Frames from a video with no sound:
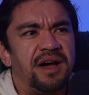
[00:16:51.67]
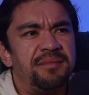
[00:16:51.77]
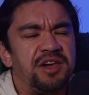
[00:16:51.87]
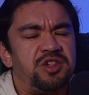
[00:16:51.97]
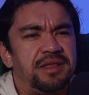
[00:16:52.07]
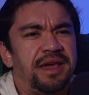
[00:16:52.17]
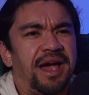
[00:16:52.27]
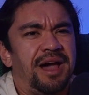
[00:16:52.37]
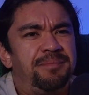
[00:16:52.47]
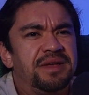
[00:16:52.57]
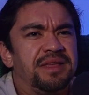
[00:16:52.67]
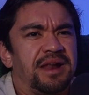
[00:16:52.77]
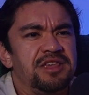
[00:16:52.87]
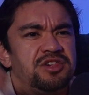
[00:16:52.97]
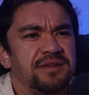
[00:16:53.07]
I'm actually happy that
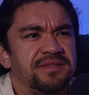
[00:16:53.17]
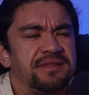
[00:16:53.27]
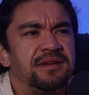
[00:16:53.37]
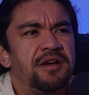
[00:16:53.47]
I just